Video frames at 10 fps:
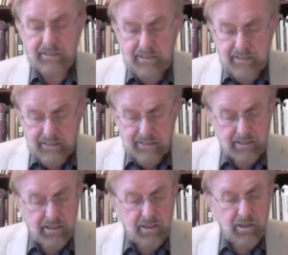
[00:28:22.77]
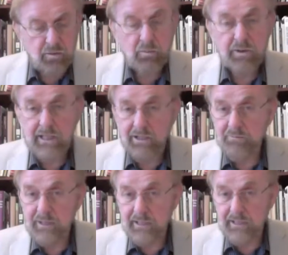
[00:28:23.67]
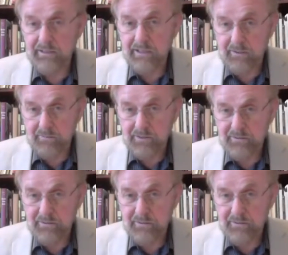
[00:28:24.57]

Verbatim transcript: day, without being examined.